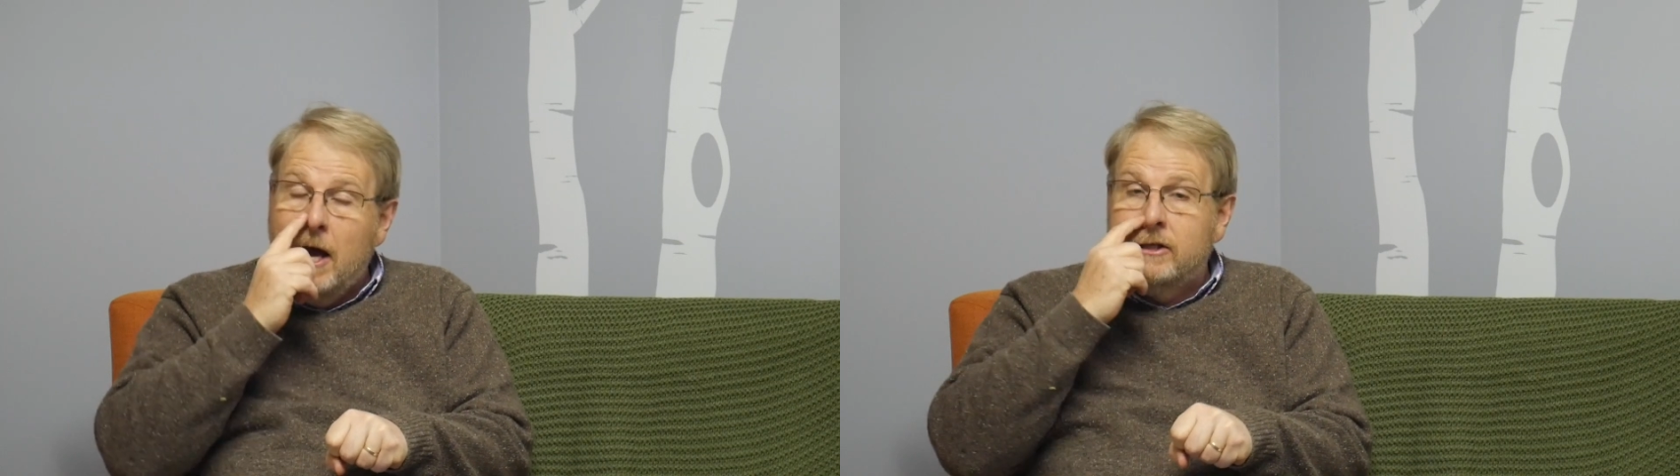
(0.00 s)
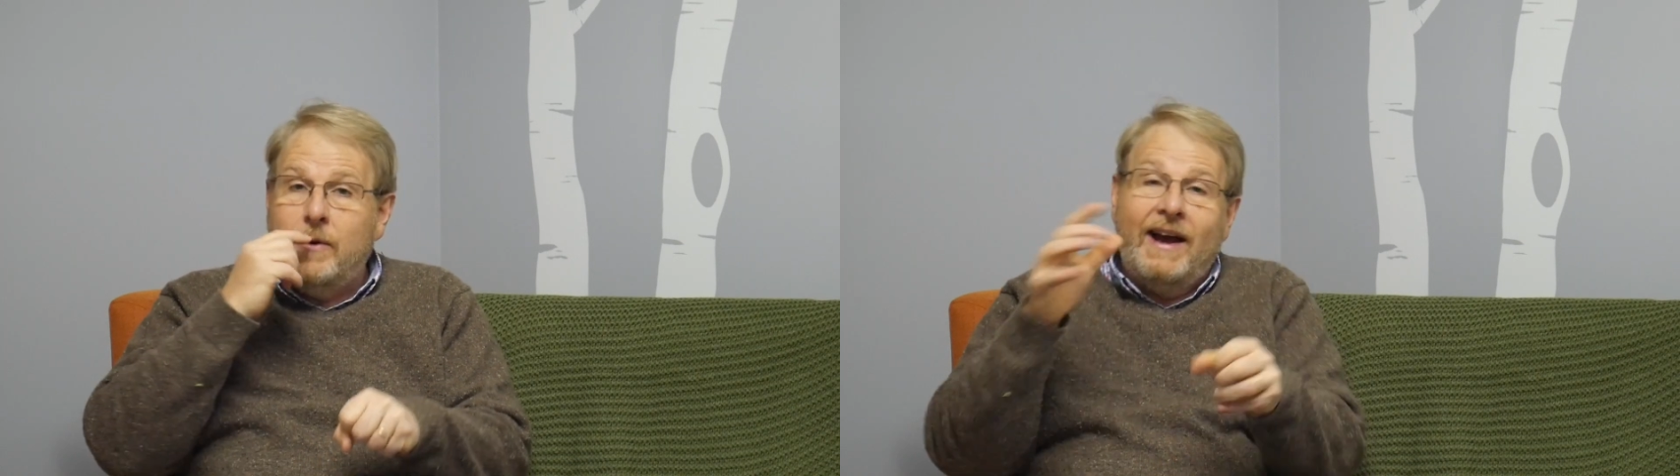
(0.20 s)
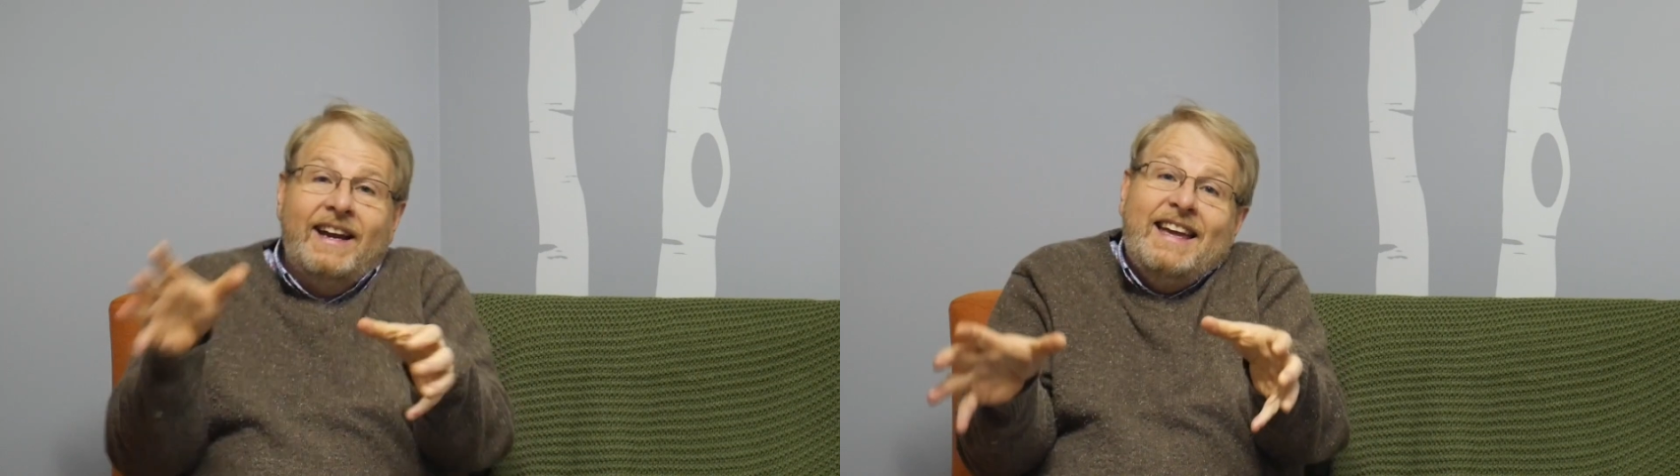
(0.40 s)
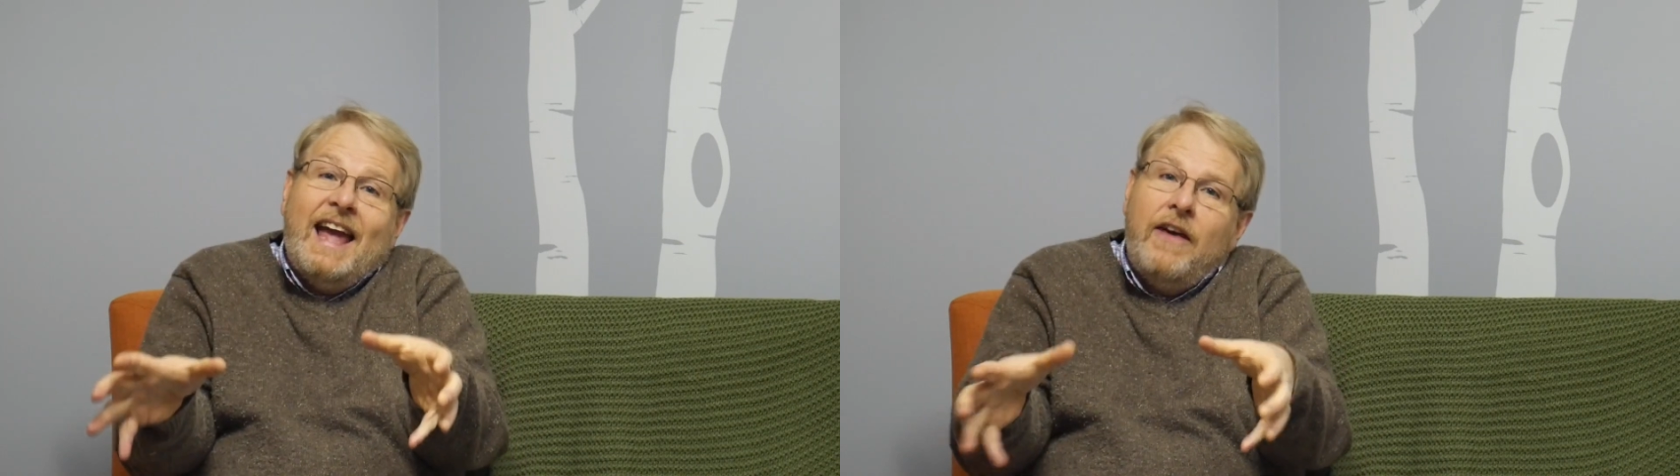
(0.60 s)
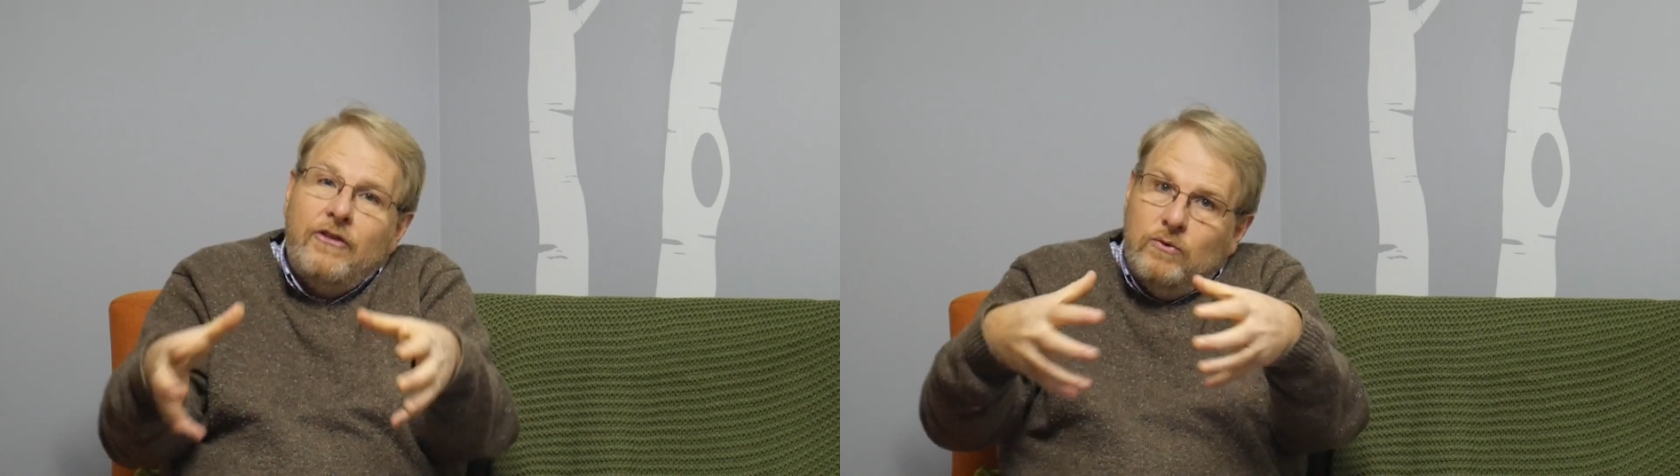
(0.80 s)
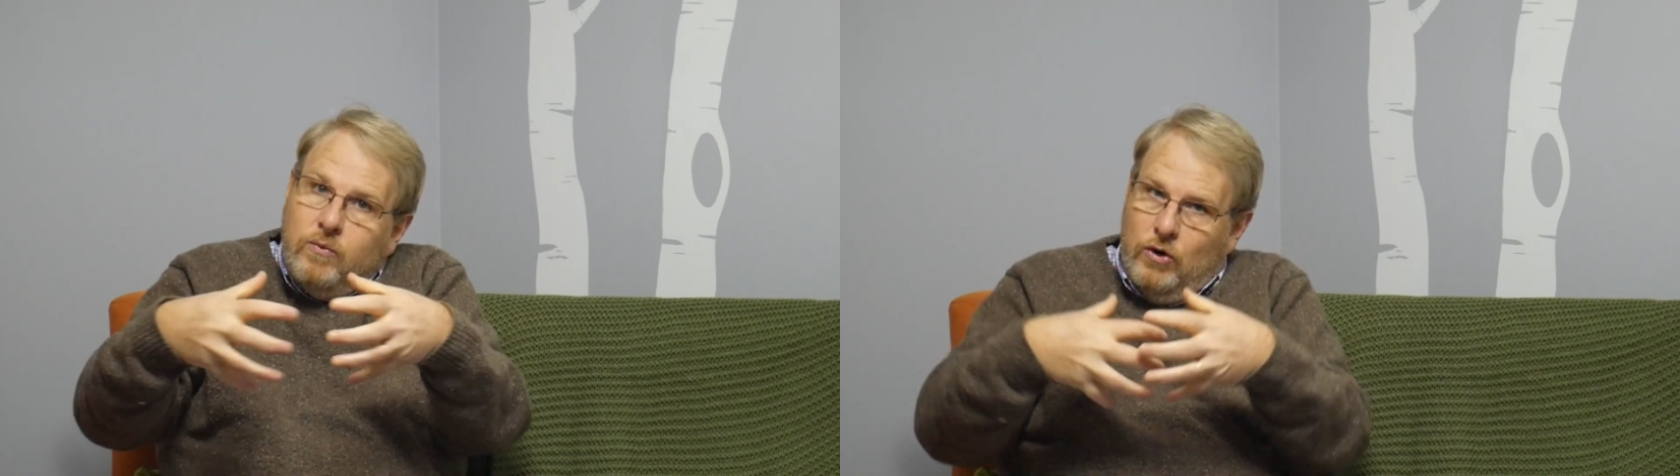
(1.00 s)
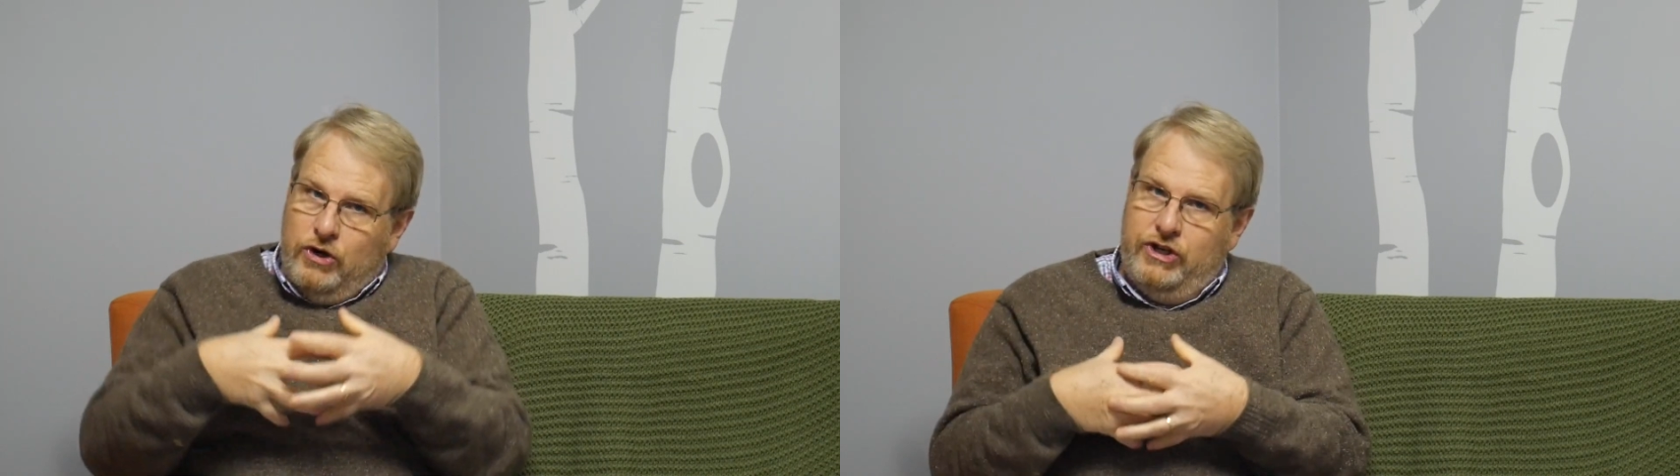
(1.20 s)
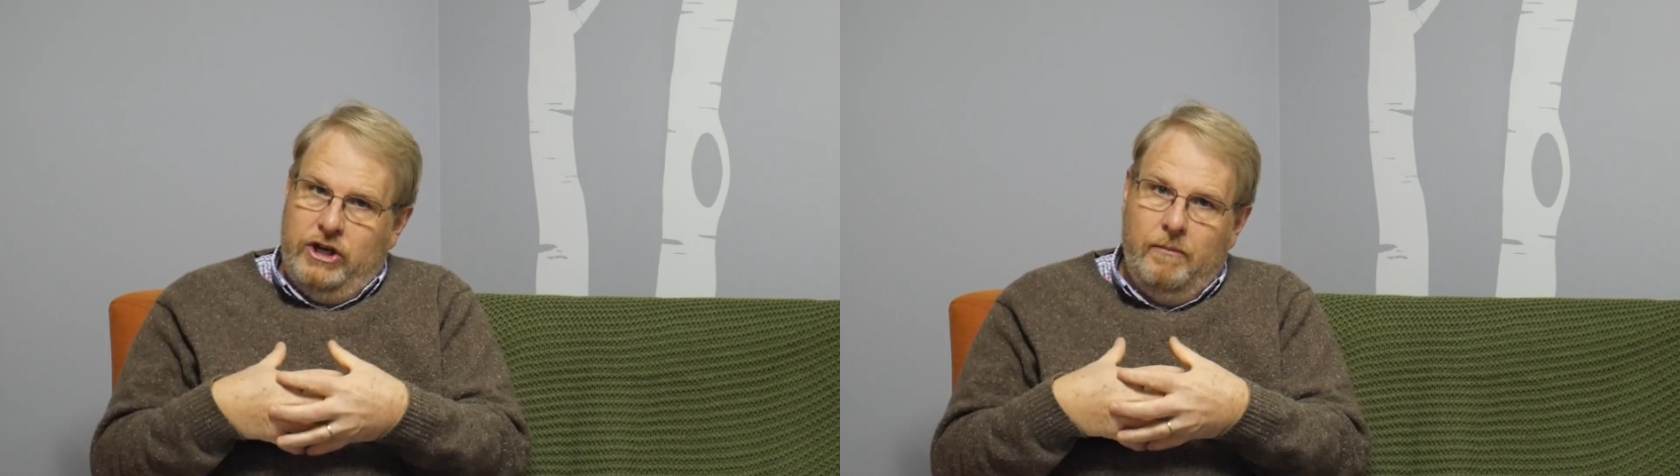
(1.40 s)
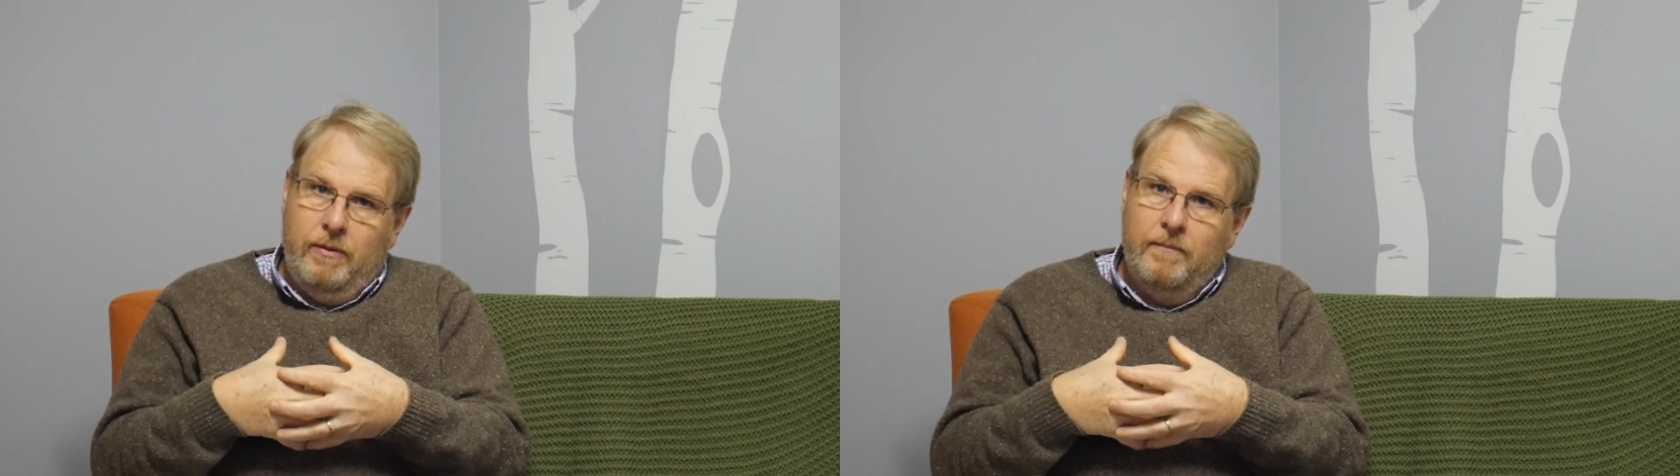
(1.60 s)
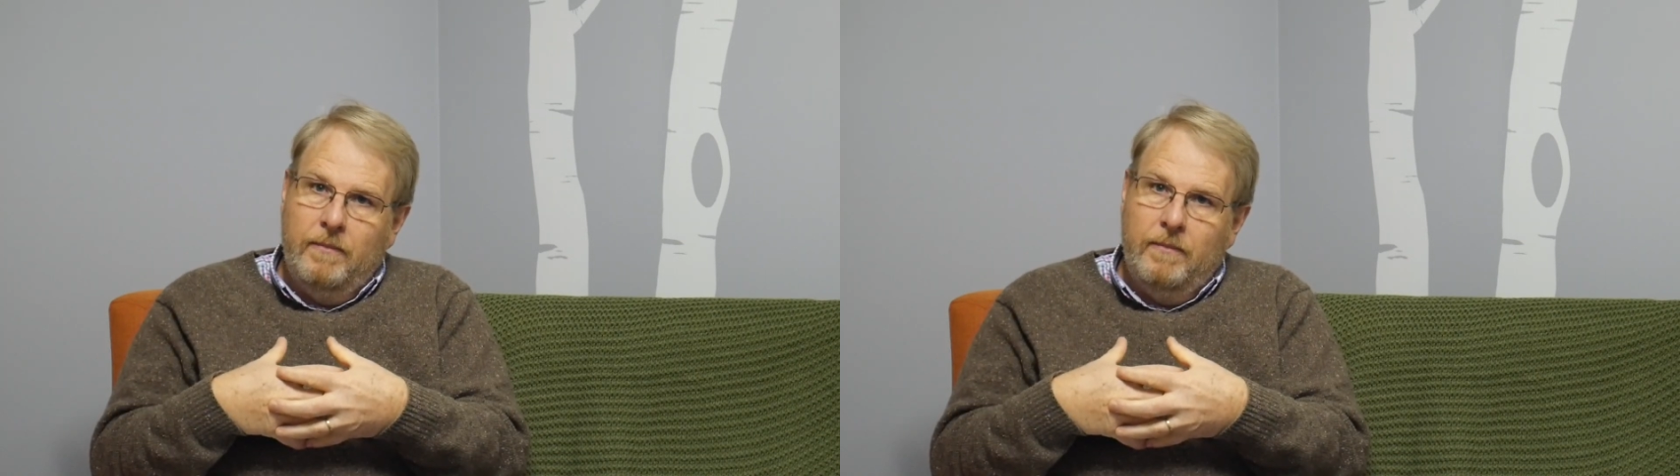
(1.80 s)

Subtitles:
So our gathered worship,